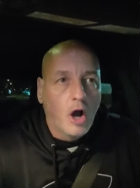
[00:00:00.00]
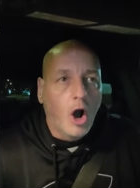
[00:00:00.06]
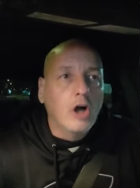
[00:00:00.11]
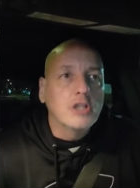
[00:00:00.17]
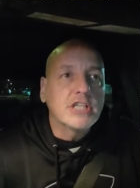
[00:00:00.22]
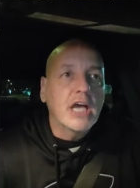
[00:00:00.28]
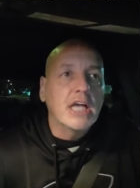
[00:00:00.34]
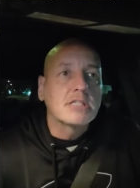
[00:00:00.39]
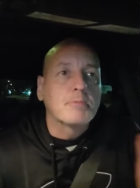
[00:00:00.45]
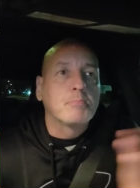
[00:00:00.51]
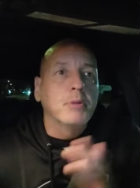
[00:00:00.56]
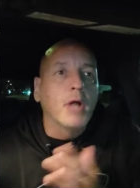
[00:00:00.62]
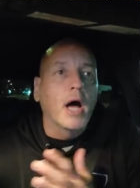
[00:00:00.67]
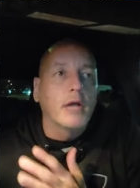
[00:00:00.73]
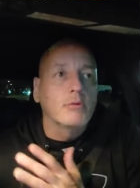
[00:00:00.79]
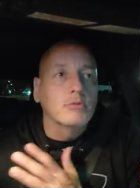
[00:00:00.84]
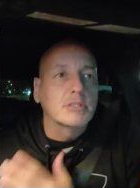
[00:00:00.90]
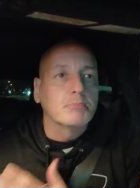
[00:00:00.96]
OJ's
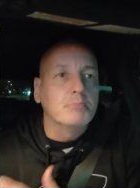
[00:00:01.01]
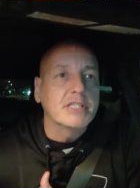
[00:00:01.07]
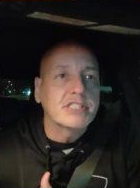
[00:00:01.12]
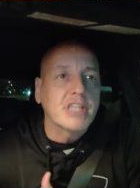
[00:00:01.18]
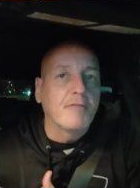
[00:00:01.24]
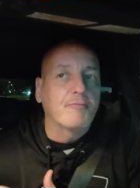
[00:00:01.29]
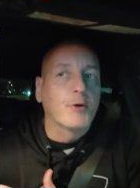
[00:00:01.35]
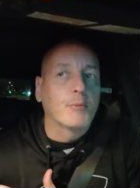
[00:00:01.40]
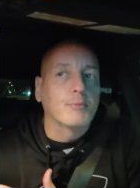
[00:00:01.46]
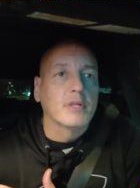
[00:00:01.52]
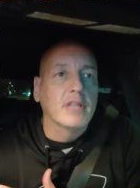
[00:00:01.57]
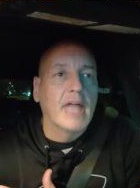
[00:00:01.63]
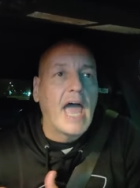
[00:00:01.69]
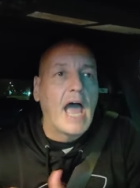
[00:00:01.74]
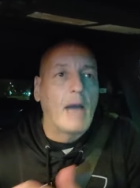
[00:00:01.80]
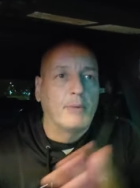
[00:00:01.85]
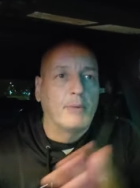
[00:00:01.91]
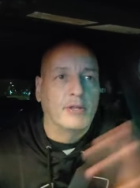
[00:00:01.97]
blood was missing from the
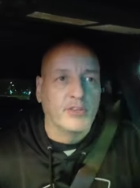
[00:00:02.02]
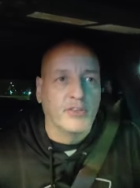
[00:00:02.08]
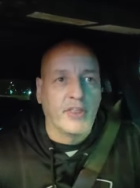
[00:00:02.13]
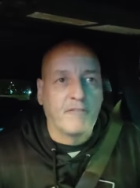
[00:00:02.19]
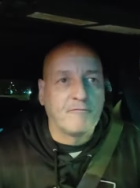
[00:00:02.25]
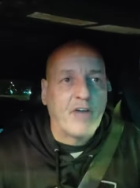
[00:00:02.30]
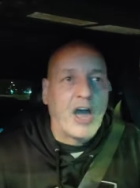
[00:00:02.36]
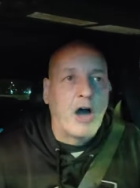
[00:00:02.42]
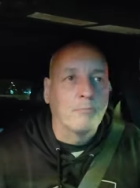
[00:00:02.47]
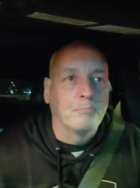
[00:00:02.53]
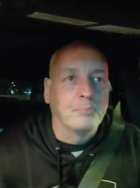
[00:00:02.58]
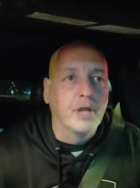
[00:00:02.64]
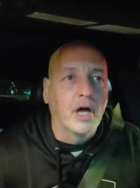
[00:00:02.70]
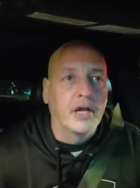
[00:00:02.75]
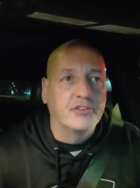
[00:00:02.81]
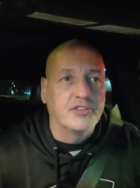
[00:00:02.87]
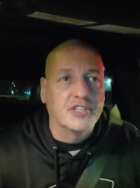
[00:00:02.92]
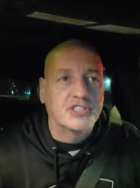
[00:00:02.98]
lab, and then they found
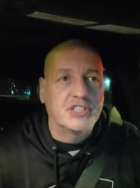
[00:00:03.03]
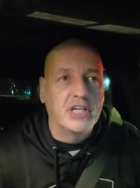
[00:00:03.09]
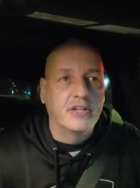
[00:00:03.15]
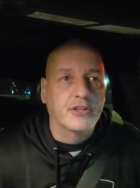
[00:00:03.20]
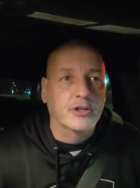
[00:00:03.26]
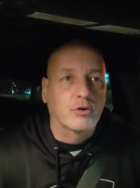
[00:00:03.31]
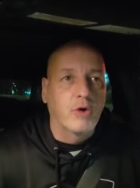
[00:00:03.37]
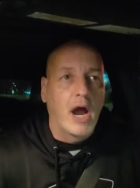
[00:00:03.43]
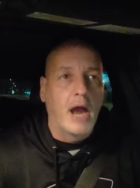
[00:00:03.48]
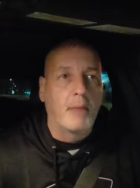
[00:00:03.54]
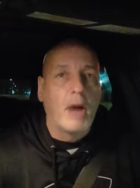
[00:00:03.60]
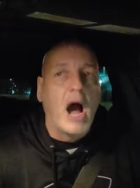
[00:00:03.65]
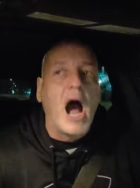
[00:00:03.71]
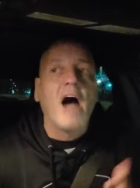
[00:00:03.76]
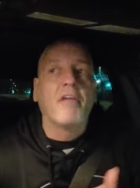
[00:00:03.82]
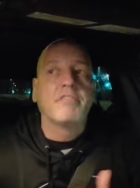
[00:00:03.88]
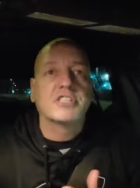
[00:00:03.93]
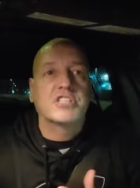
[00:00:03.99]
blood at the scene of the crime.
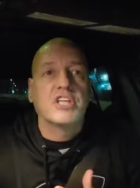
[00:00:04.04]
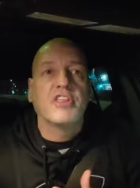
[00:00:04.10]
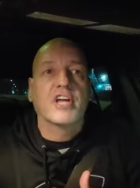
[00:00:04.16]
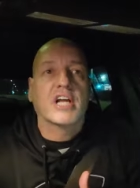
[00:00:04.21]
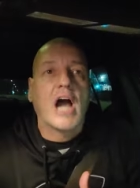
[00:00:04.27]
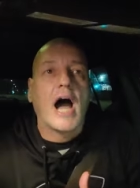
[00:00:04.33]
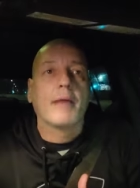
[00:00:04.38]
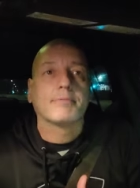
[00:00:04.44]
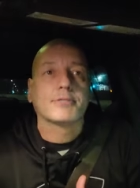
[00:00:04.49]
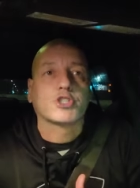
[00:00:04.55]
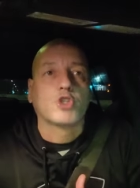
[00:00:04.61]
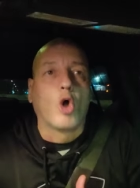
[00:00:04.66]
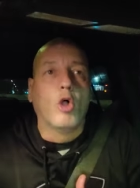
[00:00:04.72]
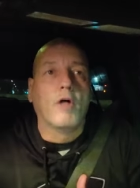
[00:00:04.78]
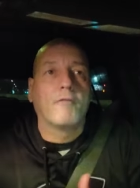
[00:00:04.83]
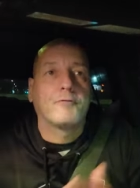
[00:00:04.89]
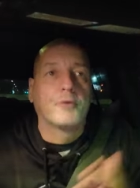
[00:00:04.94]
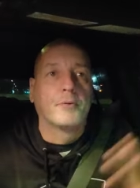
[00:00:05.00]
Obviously, the cops
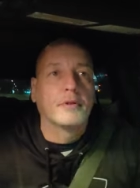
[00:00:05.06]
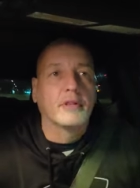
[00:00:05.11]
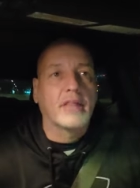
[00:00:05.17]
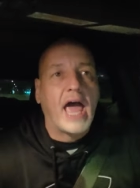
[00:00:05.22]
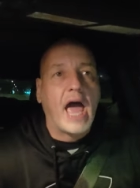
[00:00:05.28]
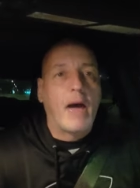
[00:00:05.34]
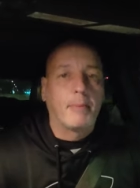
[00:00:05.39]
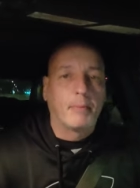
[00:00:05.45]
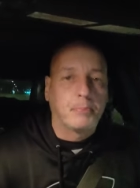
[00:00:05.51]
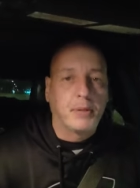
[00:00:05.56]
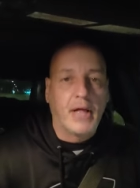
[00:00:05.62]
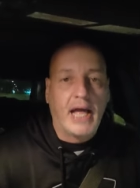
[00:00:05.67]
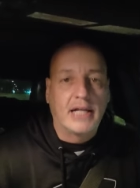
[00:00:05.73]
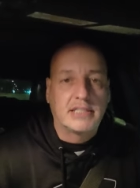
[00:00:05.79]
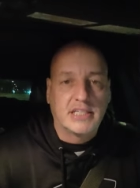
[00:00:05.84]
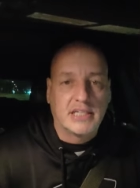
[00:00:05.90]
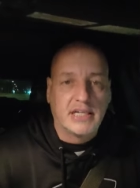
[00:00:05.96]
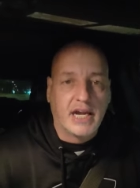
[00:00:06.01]
stole it from the lab and
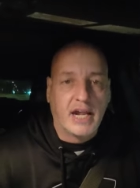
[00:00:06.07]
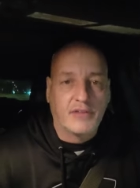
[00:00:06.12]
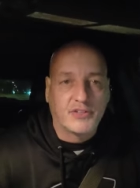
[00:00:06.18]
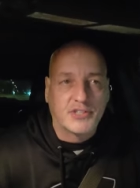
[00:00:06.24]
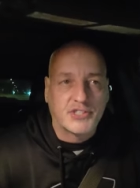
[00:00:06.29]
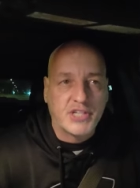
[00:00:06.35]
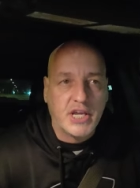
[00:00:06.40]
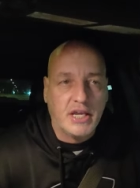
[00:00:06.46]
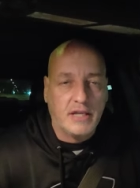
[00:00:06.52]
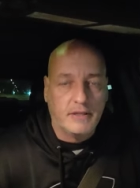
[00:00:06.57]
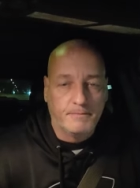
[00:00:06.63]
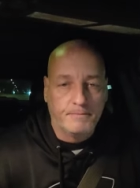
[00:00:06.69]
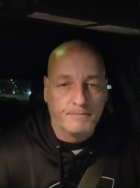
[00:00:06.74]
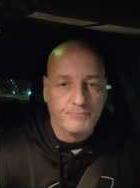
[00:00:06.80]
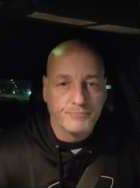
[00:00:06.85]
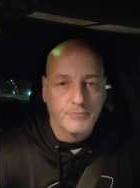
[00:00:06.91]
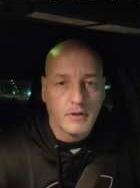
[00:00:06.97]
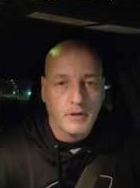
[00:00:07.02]
planted it at the scene.
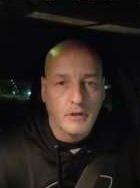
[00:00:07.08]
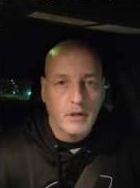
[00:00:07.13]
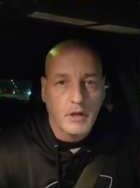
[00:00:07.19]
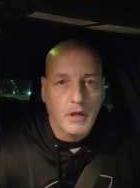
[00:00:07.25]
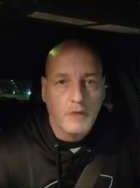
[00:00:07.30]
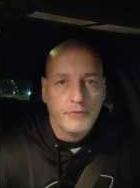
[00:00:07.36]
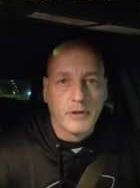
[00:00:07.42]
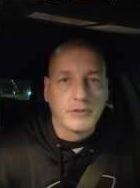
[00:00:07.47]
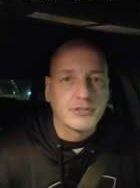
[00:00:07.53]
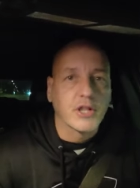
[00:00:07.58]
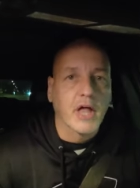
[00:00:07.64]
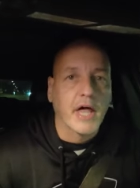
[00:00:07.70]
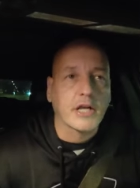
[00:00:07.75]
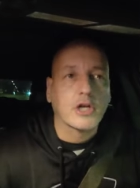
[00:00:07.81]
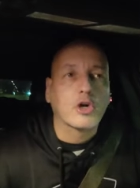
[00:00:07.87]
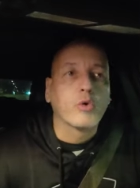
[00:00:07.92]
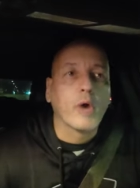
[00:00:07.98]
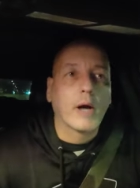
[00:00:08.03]
There was a
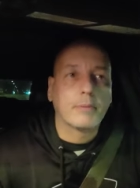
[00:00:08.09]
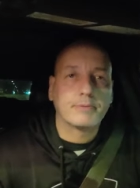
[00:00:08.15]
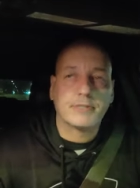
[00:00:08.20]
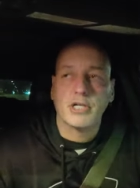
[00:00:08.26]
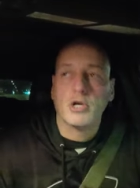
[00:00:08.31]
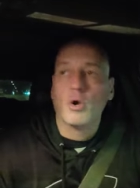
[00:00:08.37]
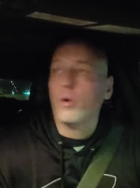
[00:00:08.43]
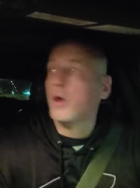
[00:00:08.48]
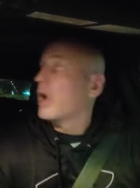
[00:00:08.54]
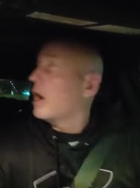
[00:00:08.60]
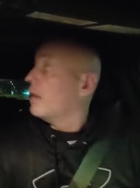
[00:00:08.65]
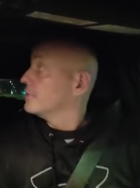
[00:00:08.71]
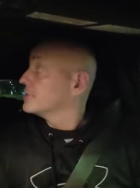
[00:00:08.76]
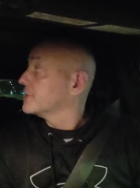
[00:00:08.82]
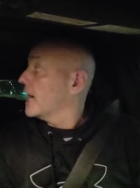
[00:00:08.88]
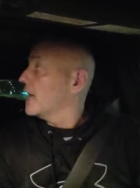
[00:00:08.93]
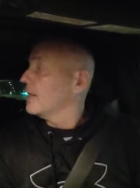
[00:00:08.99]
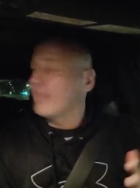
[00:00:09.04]
lot of corruption going on
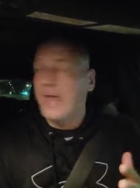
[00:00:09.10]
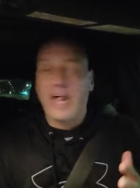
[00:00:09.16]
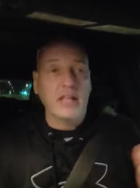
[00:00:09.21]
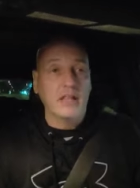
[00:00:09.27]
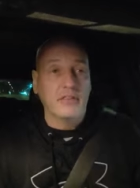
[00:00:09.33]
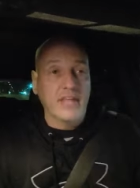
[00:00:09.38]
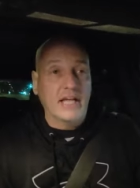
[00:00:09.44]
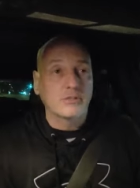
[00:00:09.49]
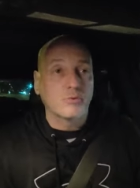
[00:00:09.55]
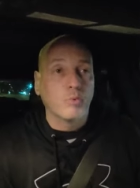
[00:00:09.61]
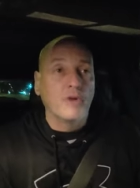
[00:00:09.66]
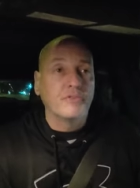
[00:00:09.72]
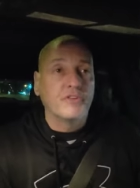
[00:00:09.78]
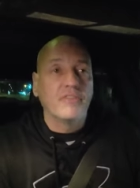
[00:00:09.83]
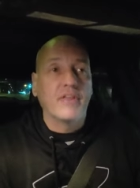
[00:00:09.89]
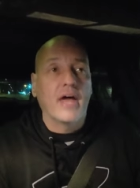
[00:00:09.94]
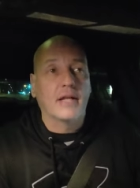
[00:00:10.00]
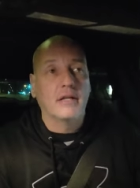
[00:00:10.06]
with that, and that that's
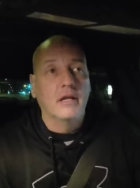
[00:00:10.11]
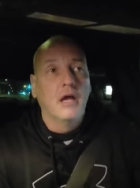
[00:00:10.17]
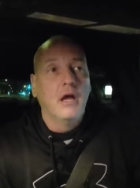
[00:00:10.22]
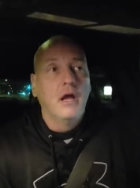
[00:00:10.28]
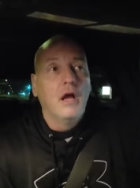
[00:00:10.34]
one thing that